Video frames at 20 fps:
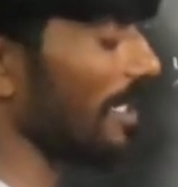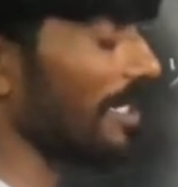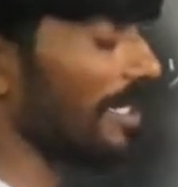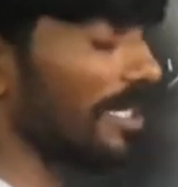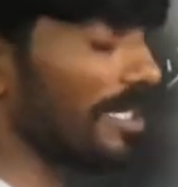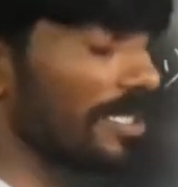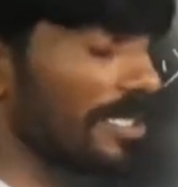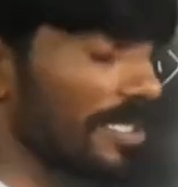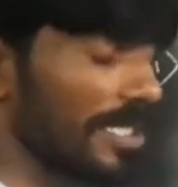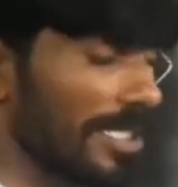in
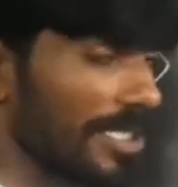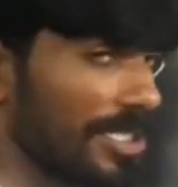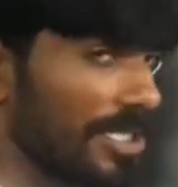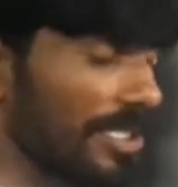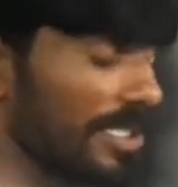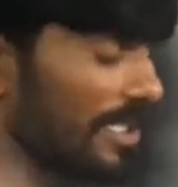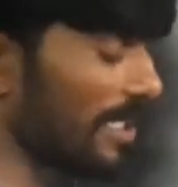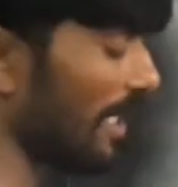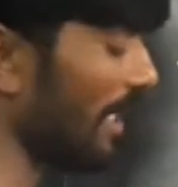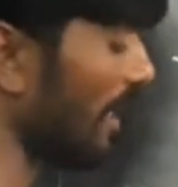a structure
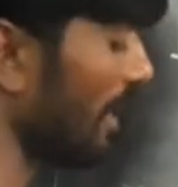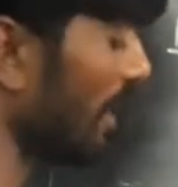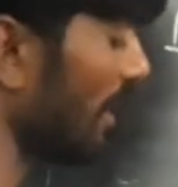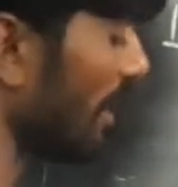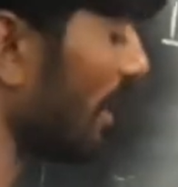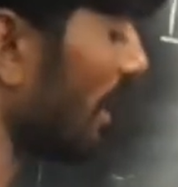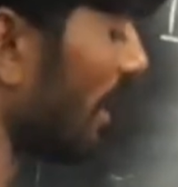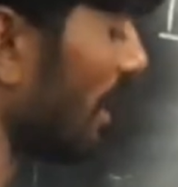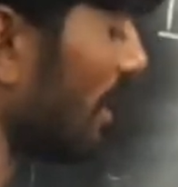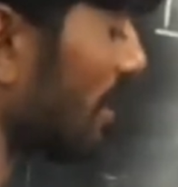string
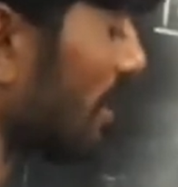is